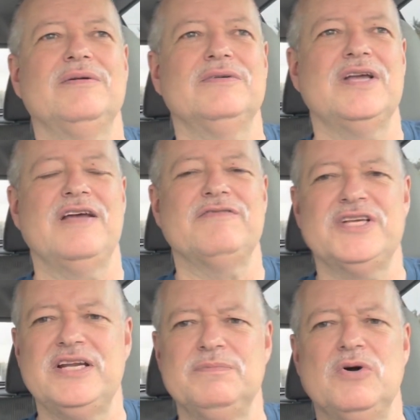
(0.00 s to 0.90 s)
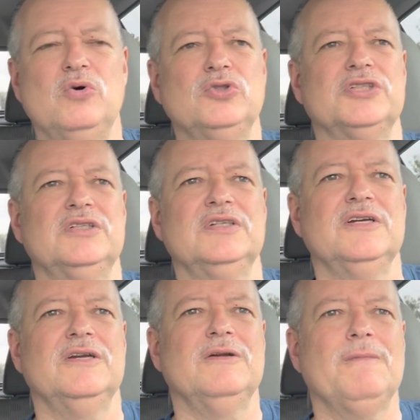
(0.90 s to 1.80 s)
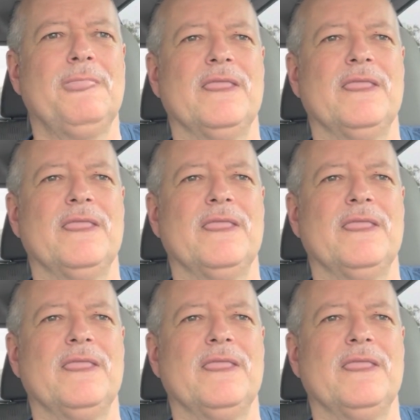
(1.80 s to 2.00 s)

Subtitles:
have set in motion